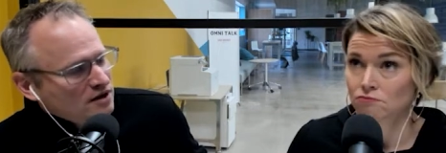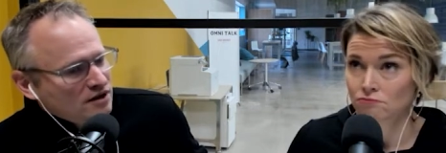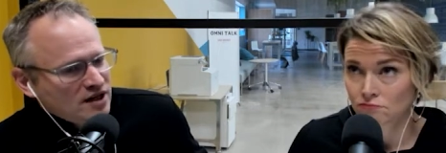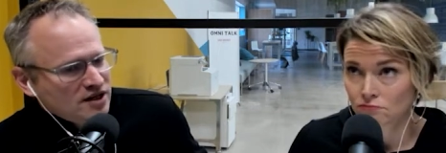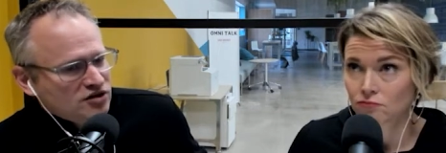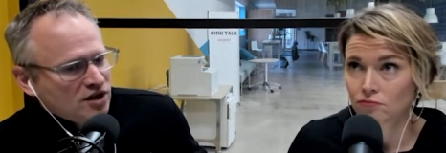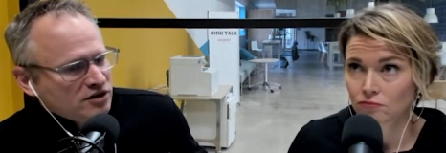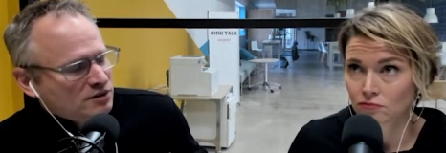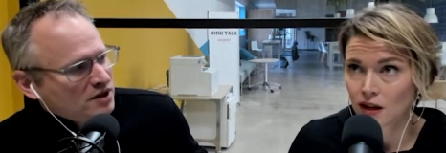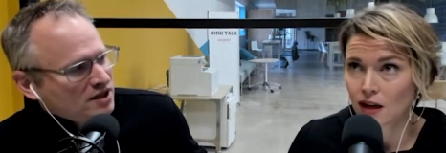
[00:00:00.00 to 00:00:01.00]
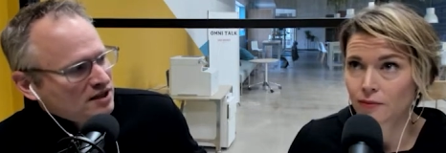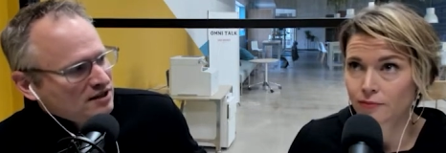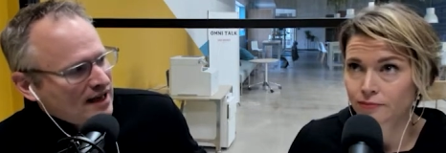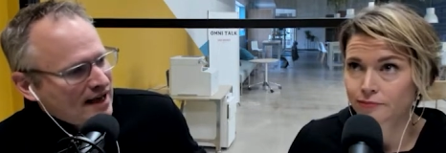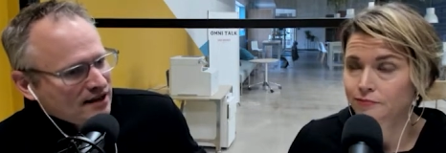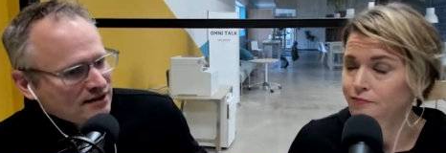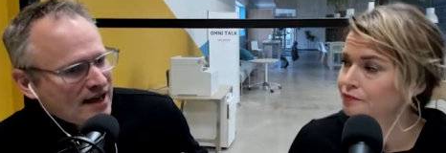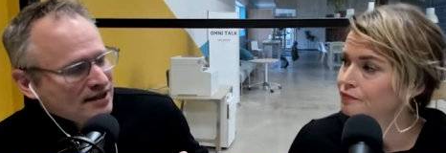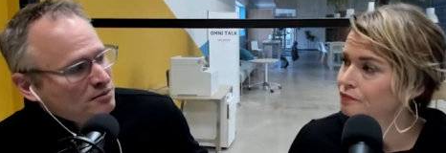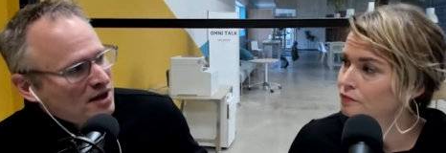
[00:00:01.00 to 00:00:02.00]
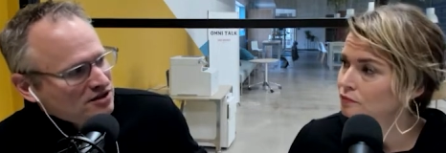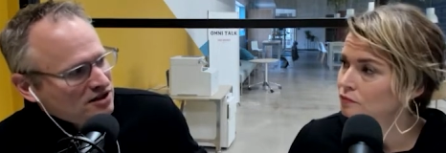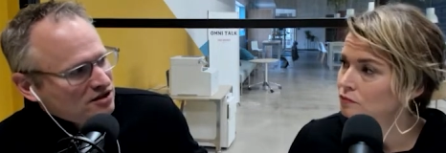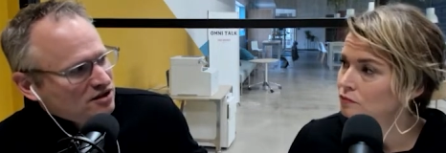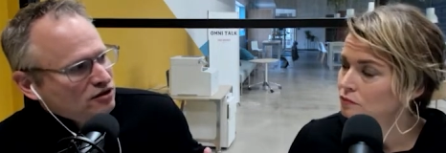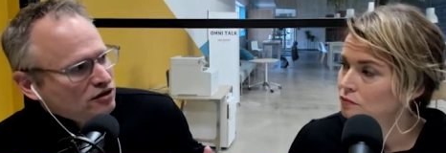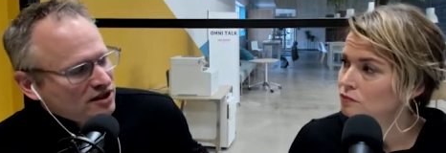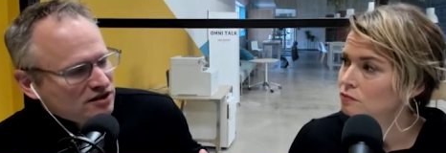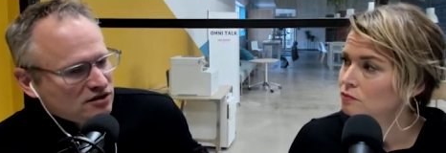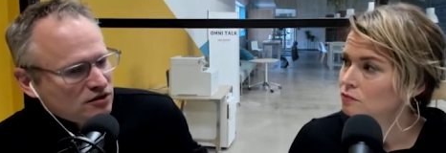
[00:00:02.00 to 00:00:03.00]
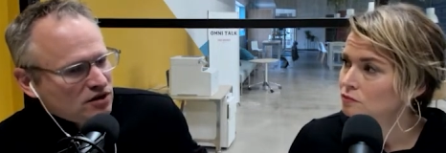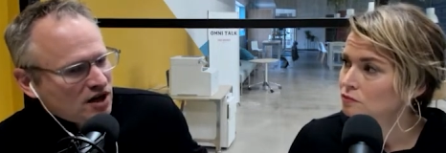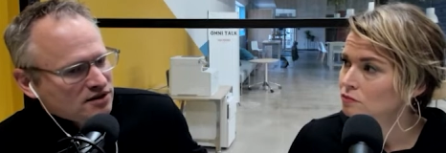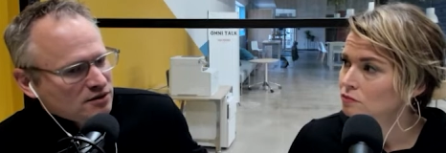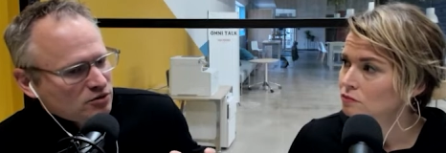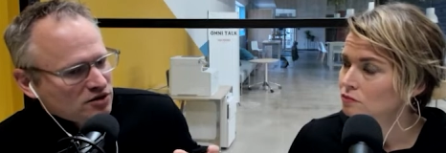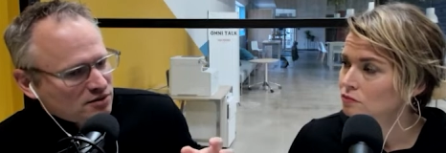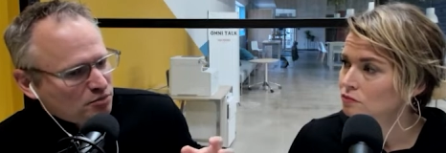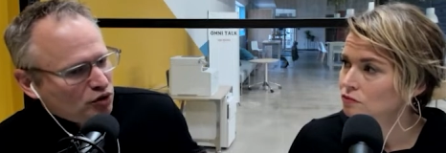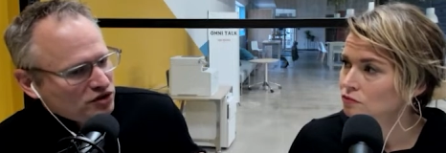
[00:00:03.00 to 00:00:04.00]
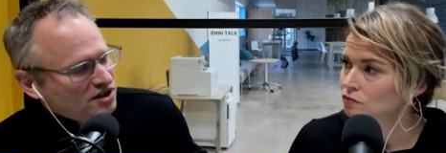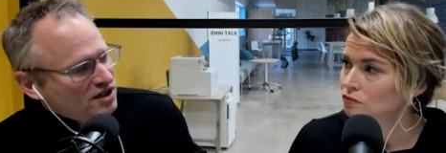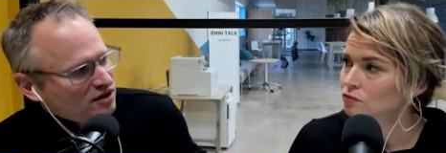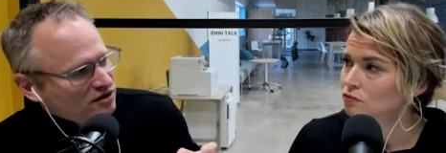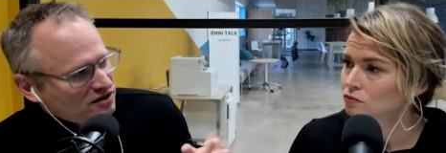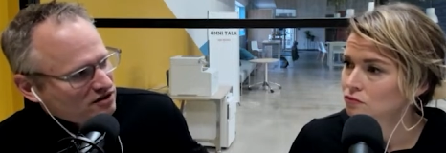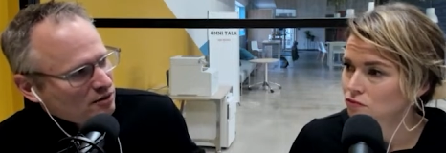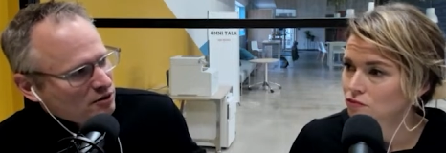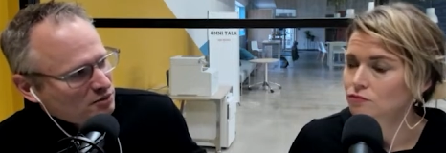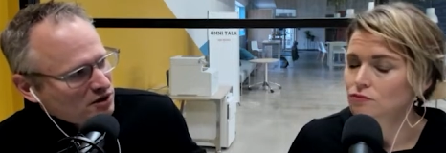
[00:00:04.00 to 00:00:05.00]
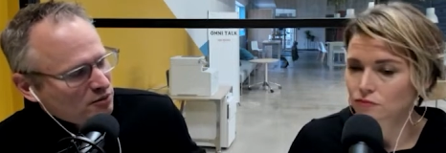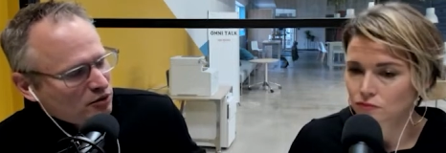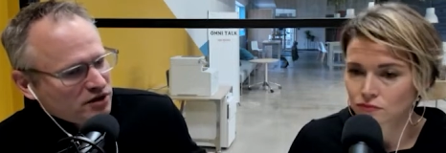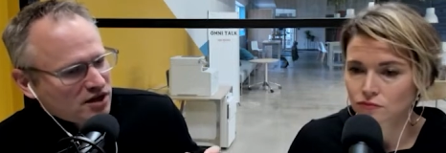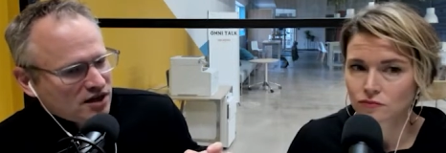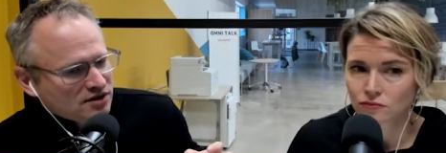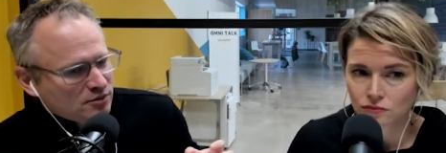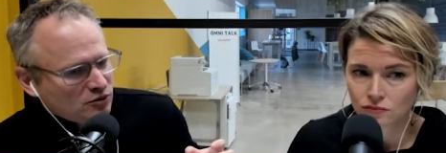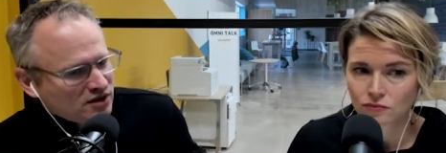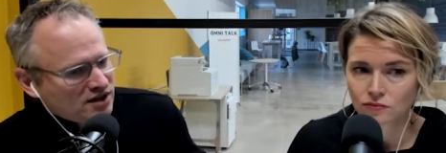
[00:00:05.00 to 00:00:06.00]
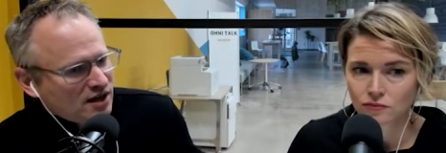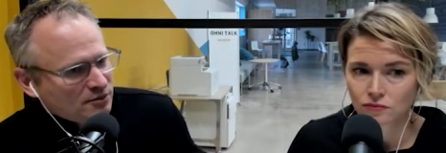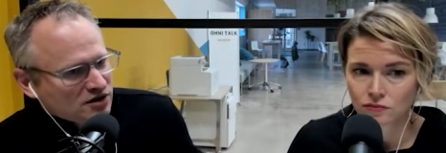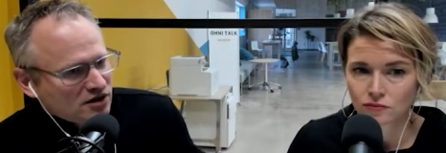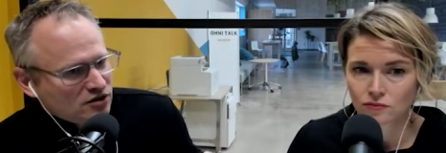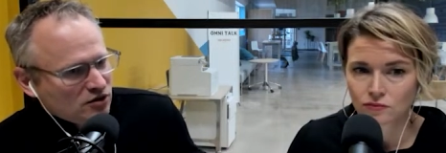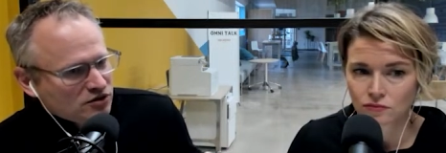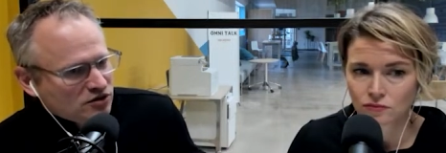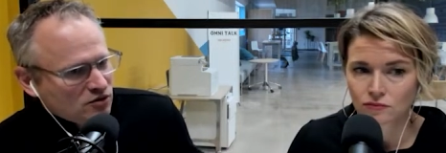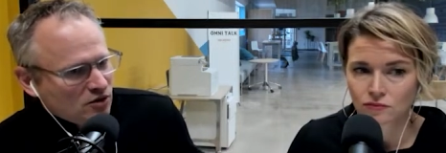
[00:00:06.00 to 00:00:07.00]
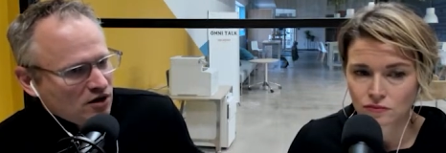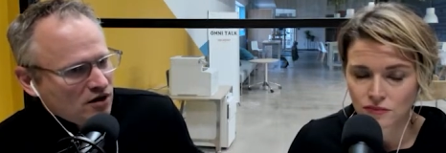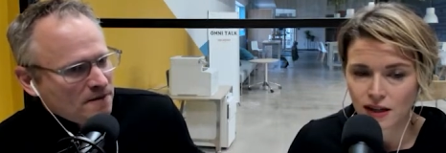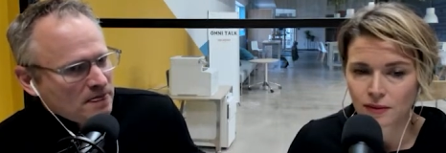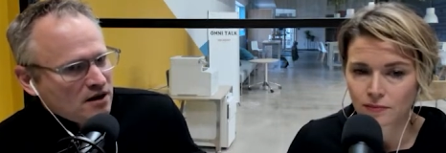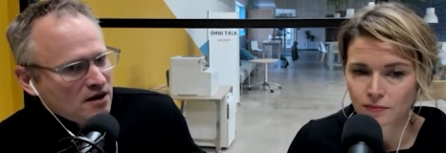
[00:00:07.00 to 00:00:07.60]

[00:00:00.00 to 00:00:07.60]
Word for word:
Speaker 1: That generally speaking, yeah. it la- lacked imagination. It looked like the two concepts were just pushed together. The Starbucks pickup only concept with an Amazon Go store. Yep.